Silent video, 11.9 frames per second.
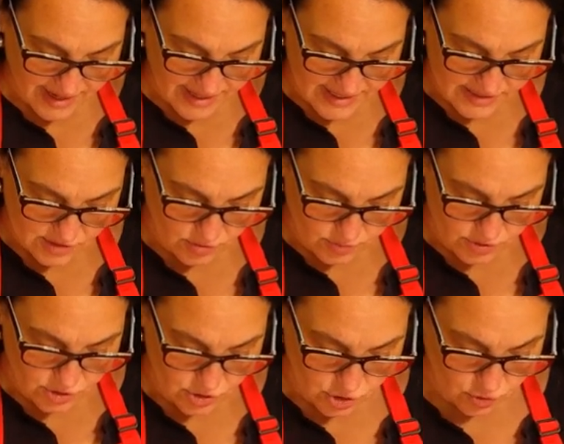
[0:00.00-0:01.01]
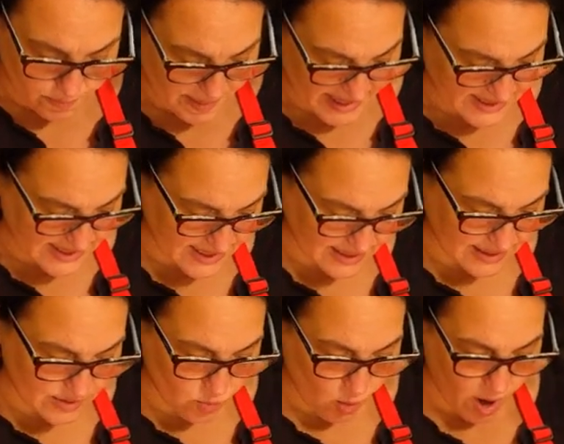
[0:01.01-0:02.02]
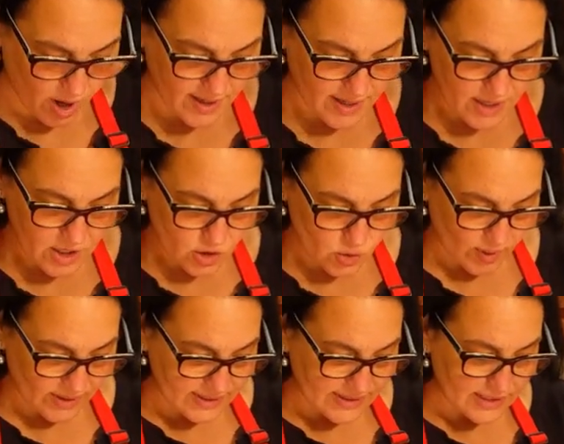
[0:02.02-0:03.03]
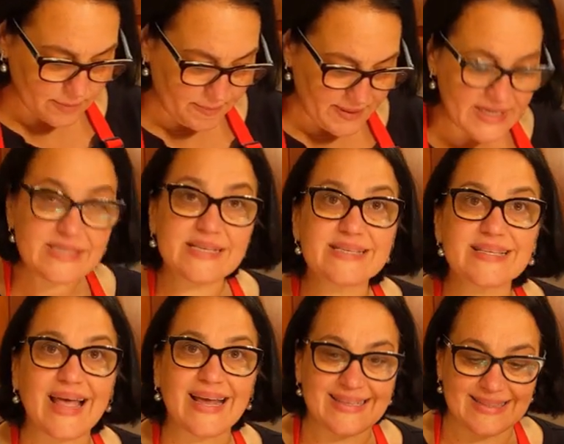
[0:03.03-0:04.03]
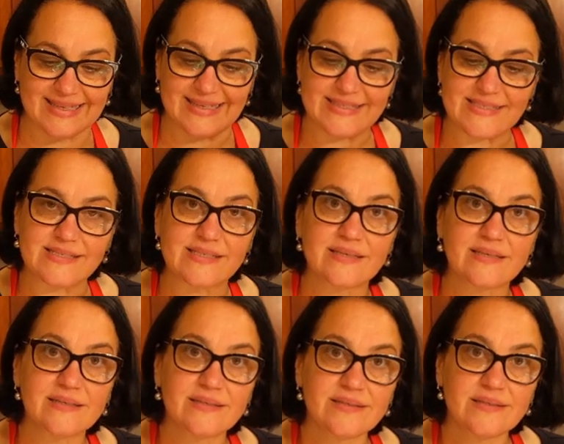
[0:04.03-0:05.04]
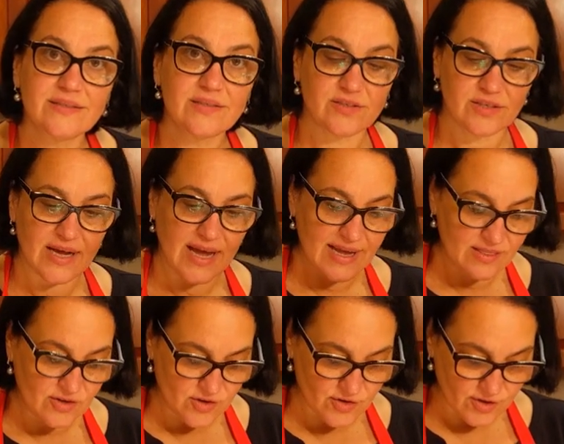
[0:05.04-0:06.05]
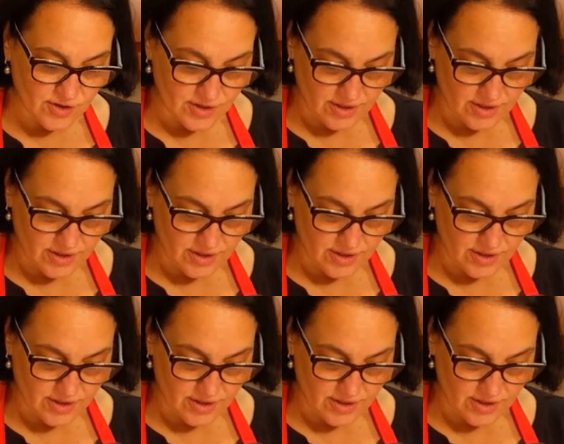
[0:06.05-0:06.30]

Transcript: ready. So what you basically want, you want little pieces like this, okay? They're,